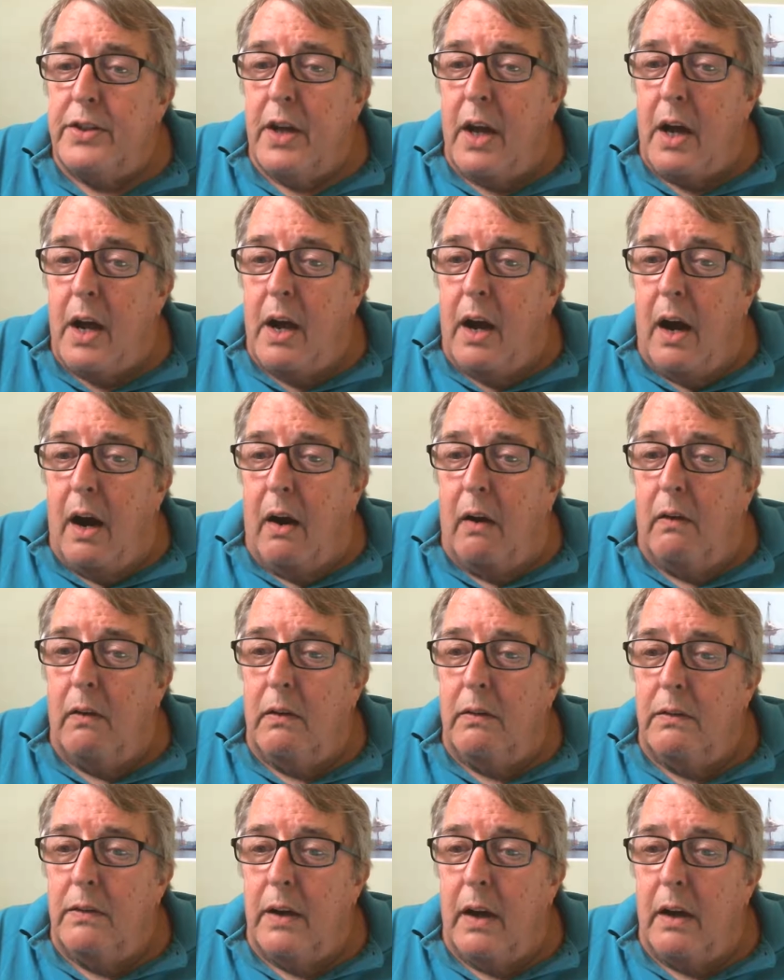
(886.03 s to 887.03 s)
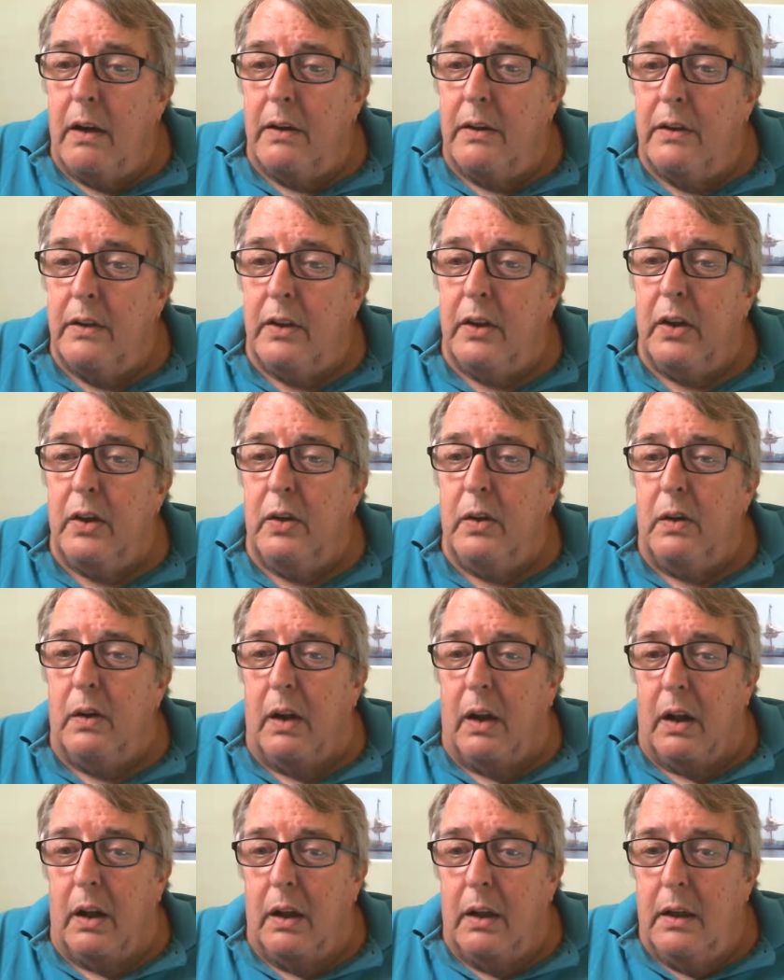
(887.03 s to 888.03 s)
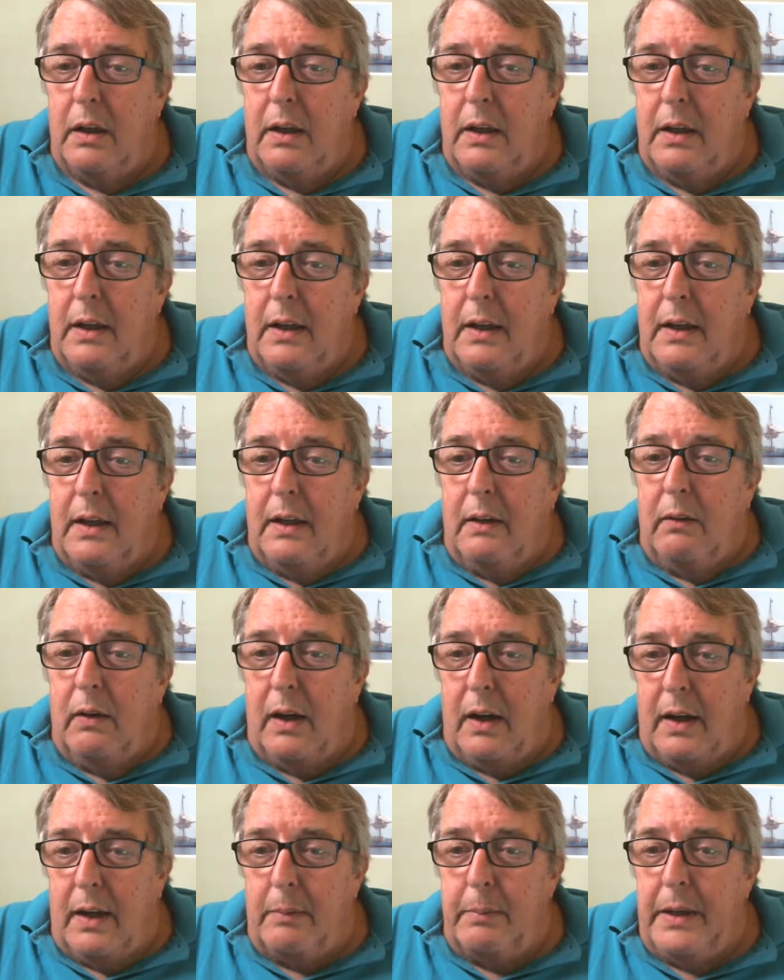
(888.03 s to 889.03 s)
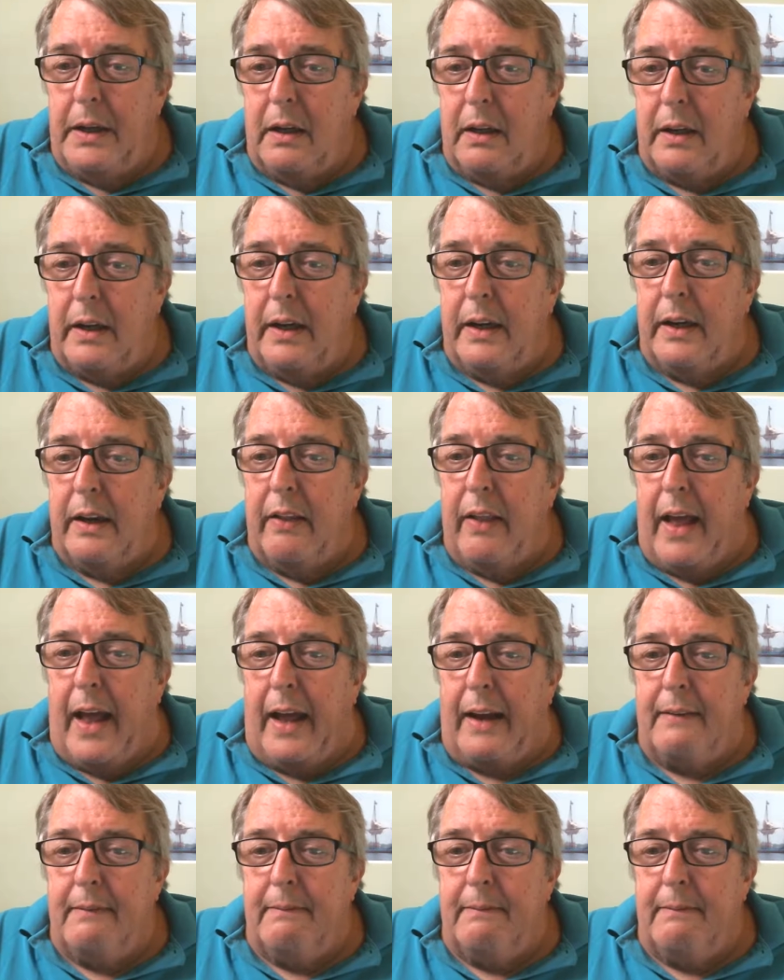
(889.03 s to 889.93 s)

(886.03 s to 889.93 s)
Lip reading: Oh, cool. Well, let me look into that.